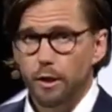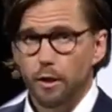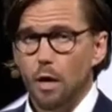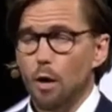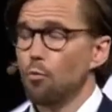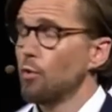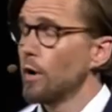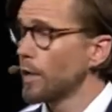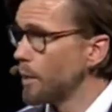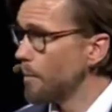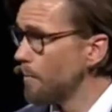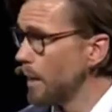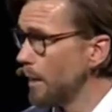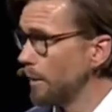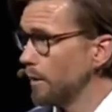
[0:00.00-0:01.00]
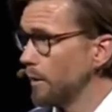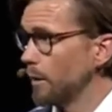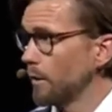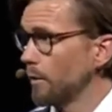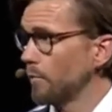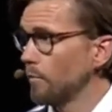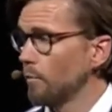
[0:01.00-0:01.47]
and recommending
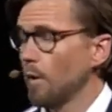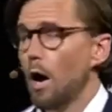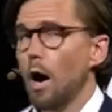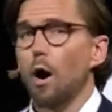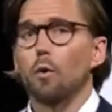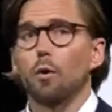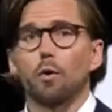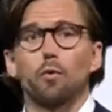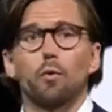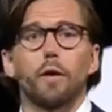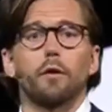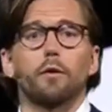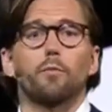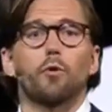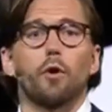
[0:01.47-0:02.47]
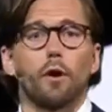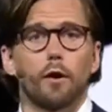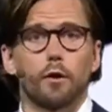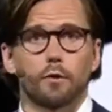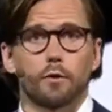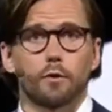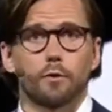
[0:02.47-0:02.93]
our great
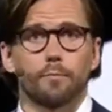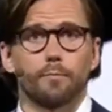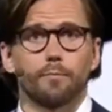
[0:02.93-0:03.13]
products.